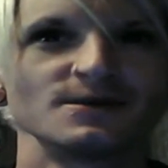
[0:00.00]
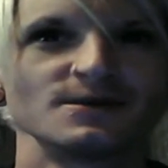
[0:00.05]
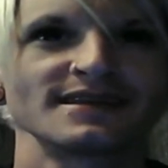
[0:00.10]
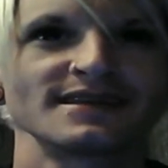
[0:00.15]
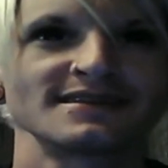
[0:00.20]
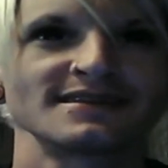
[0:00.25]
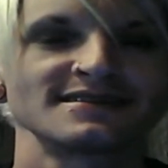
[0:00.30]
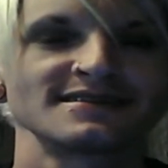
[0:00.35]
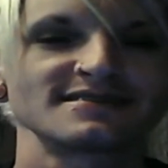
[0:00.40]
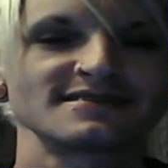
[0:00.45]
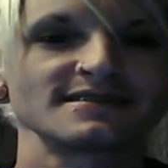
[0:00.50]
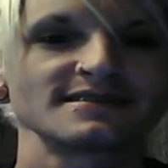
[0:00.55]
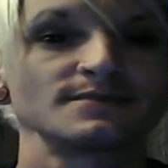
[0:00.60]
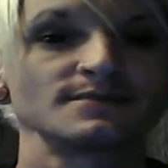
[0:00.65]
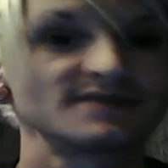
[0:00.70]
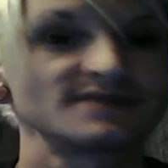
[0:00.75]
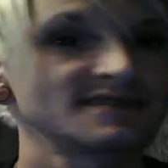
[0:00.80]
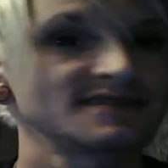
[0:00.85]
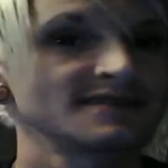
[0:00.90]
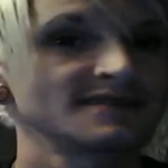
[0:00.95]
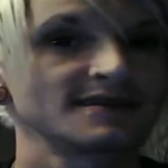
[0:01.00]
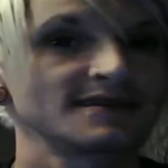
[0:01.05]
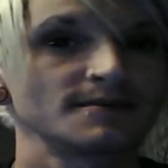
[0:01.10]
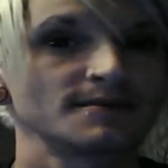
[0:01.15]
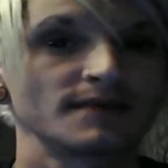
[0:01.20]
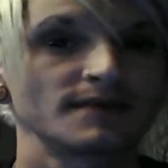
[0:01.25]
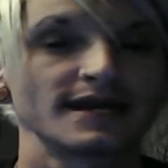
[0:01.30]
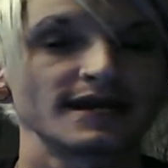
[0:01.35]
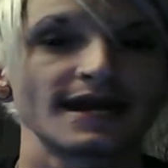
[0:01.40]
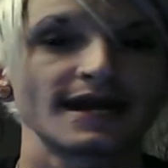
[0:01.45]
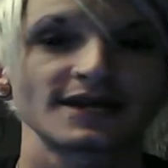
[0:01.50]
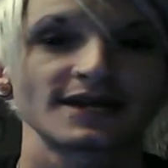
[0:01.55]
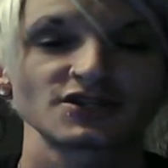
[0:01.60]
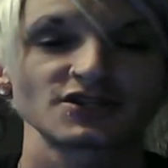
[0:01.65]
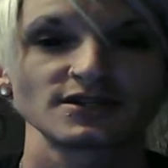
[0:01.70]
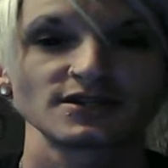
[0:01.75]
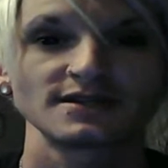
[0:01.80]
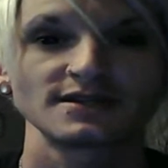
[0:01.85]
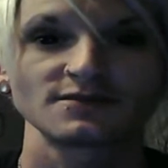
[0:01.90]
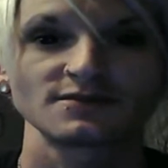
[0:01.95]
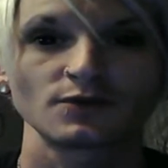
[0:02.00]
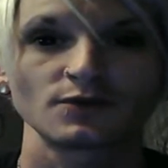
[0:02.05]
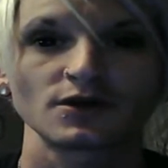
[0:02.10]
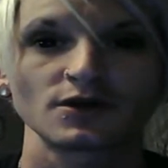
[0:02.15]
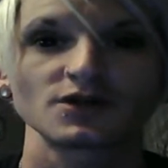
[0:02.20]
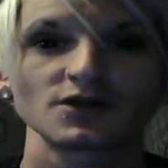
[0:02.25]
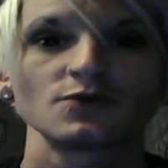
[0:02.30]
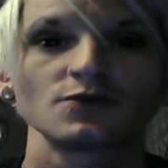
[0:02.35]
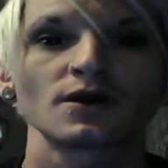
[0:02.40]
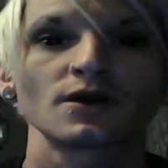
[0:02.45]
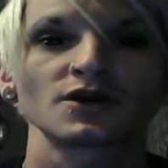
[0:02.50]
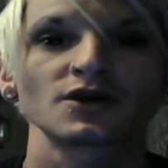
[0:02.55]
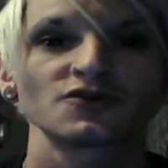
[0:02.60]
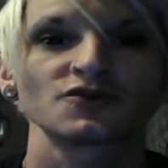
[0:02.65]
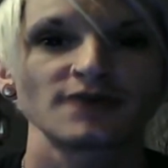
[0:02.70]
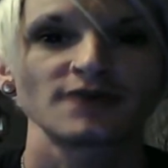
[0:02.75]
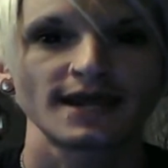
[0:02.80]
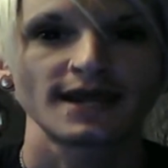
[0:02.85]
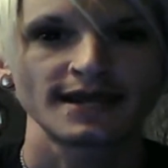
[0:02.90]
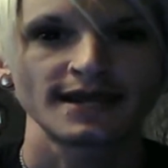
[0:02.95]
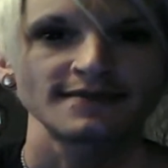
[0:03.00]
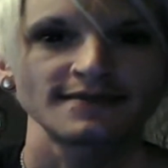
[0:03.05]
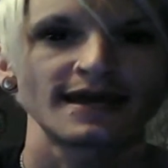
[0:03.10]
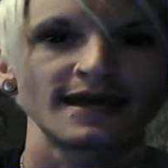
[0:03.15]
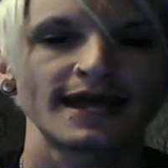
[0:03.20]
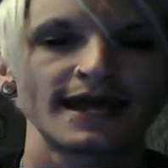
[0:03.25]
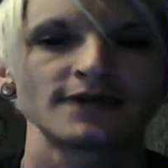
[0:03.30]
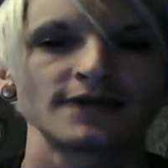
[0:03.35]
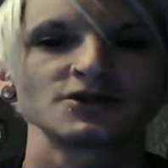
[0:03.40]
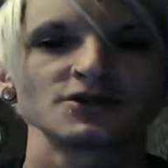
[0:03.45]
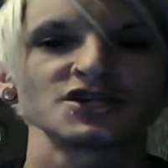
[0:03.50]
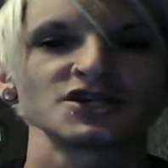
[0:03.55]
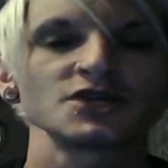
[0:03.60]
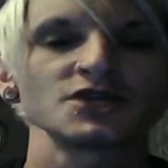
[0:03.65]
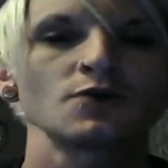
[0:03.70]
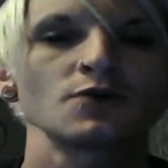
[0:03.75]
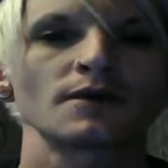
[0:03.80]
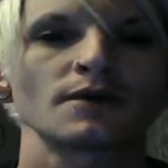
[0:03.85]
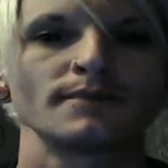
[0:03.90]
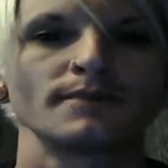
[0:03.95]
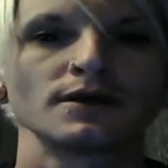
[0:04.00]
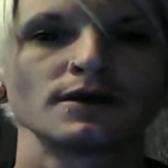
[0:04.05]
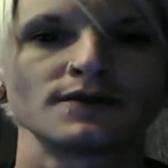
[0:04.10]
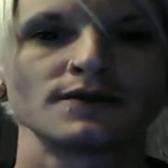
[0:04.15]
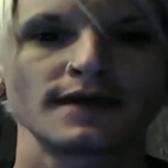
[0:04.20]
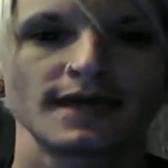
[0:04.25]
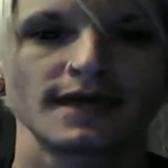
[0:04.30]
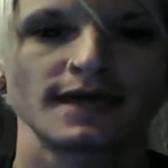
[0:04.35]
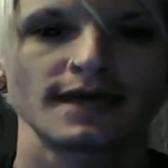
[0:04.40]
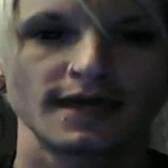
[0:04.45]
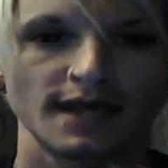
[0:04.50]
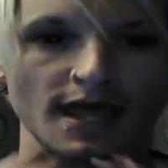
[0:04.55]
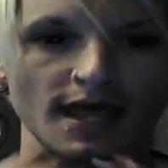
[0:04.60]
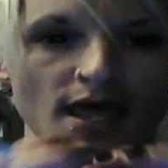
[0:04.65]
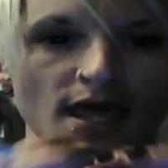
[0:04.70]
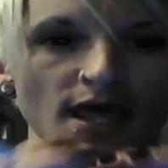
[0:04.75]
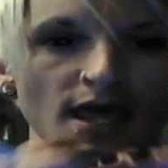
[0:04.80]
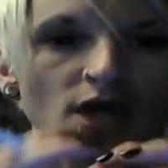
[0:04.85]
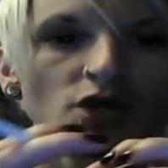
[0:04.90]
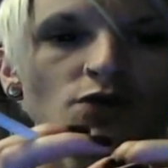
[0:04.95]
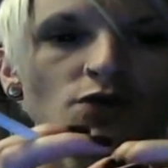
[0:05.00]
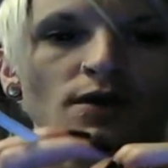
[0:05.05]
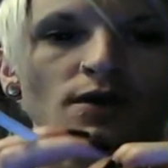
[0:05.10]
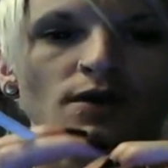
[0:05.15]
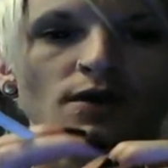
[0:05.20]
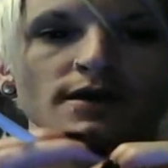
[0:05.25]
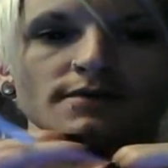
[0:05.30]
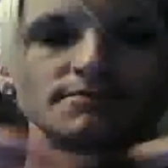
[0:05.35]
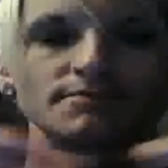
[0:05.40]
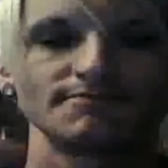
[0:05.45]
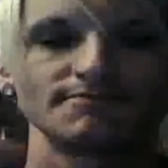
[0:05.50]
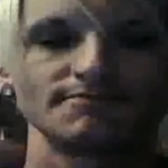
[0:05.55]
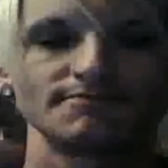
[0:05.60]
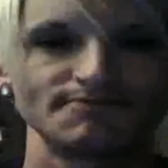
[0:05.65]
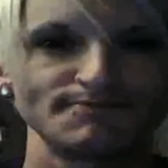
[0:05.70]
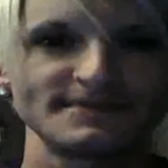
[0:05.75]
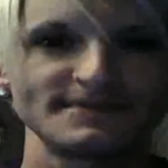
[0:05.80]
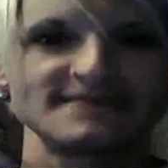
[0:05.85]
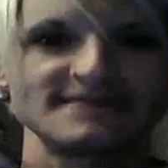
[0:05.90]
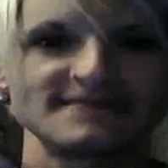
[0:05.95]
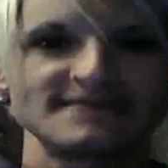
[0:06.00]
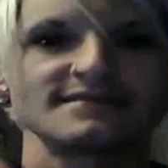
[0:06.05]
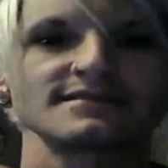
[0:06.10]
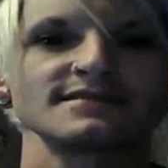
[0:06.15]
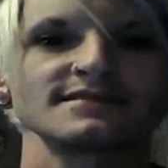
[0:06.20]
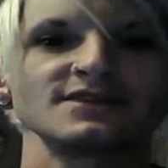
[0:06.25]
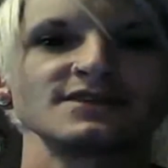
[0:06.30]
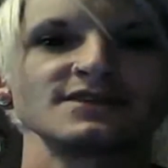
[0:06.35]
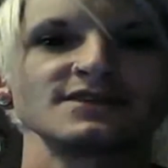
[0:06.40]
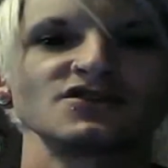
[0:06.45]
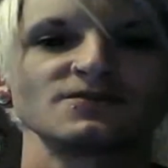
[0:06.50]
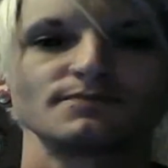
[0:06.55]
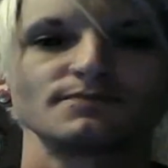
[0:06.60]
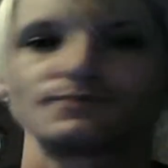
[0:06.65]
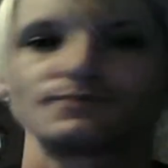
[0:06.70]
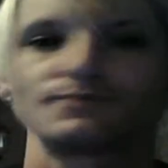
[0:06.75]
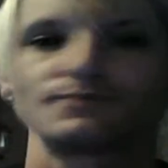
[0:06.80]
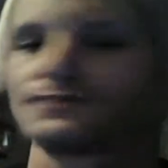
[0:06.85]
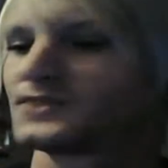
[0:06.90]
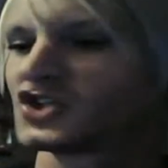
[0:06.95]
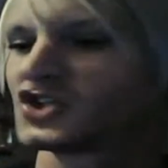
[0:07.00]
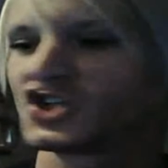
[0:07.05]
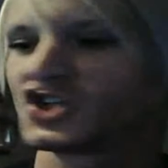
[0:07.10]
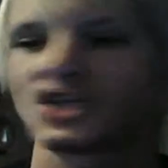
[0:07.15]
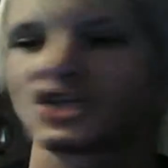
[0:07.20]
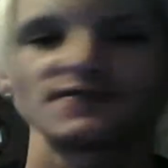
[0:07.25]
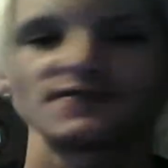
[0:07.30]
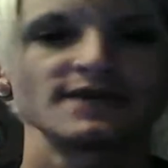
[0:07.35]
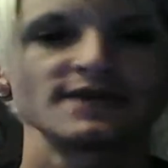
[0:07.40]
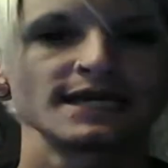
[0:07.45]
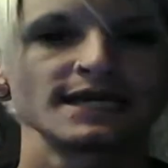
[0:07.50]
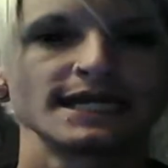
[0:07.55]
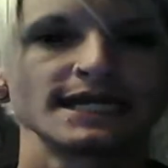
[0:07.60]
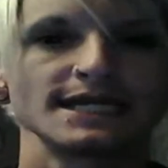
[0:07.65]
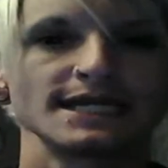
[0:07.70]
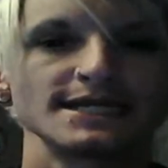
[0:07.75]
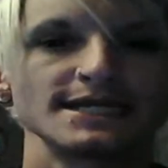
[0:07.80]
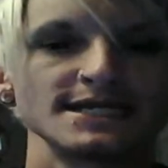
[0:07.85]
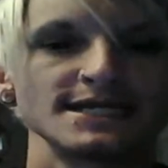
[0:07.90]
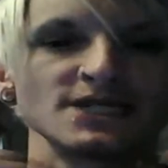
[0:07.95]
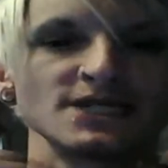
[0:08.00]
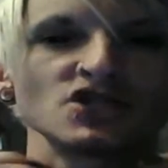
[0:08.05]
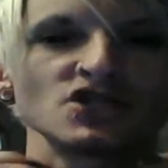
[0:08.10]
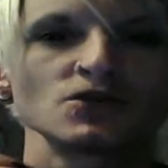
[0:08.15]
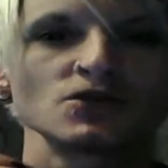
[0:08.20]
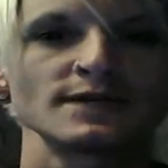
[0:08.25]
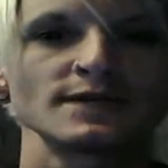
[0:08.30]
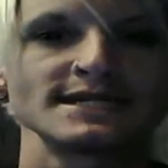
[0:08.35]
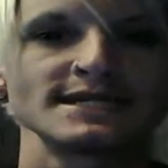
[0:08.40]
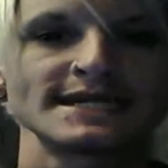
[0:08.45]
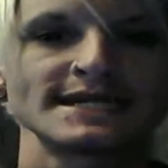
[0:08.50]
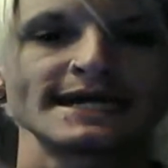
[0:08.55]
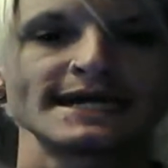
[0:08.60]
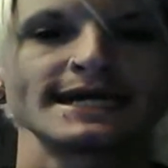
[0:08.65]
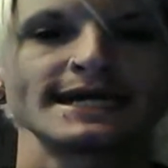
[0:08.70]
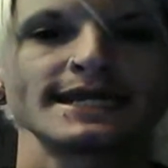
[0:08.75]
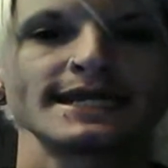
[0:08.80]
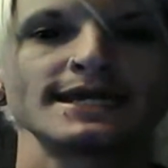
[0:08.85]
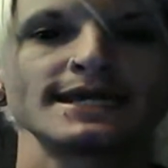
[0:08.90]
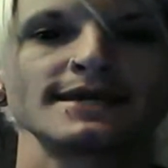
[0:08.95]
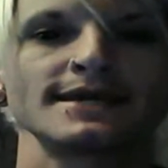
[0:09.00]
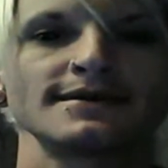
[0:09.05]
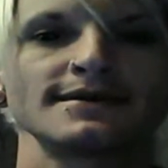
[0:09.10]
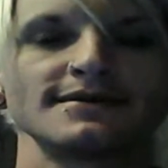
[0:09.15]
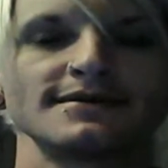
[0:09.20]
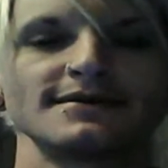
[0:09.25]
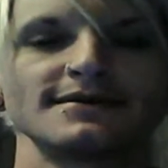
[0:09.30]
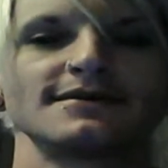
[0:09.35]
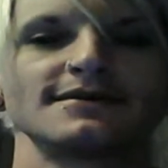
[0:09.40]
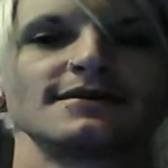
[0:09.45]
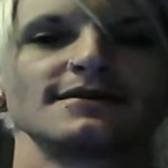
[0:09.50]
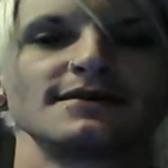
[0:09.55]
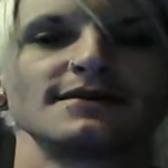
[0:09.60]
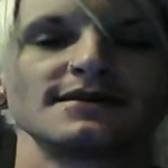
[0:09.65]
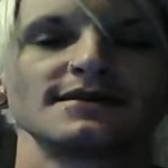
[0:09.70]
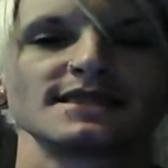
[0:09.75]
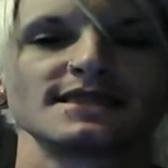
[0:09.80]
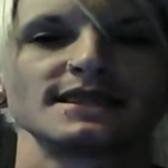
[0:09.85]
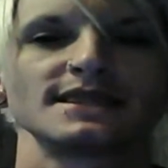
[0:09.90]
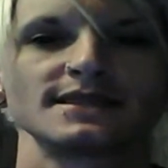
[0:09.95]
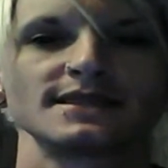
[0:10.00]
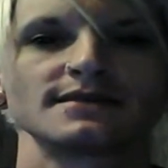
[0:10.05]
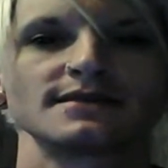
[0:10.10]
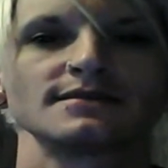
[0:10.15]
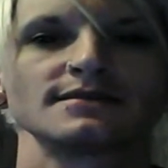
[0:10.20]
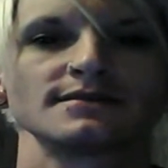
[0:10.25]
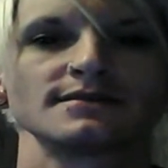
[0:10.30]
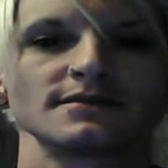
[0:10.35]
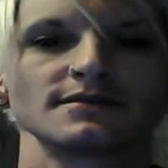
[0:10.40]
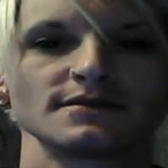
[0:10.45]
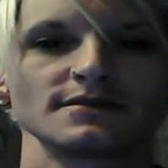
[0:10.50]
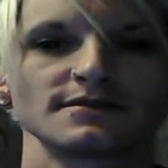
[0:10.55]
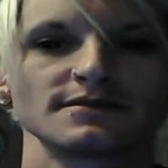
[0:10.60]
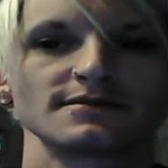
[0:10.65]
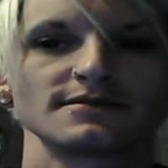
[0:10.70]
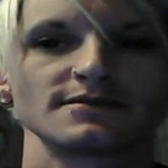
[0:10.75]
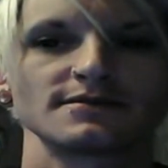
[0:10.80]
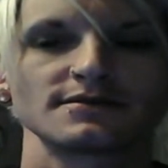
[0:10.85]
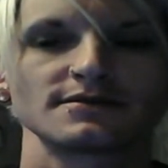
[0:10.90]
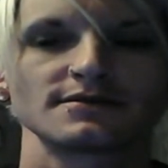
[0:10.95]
doing this seems silly, but it actually does work. You are creating that energy, you are building it, you are basically just shoving it into a tiny little